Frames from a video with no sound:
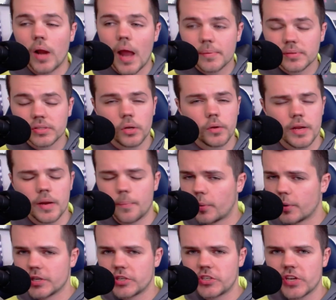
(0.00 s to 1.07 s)
will absolutely
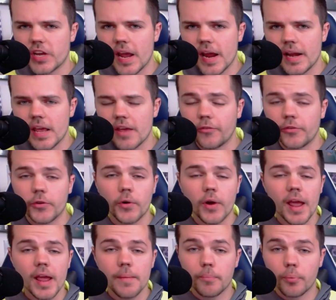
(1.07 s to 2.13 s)
appreciate. If
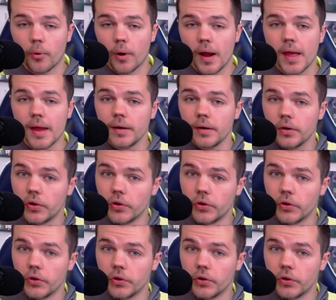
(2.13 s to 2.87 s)
you're a brand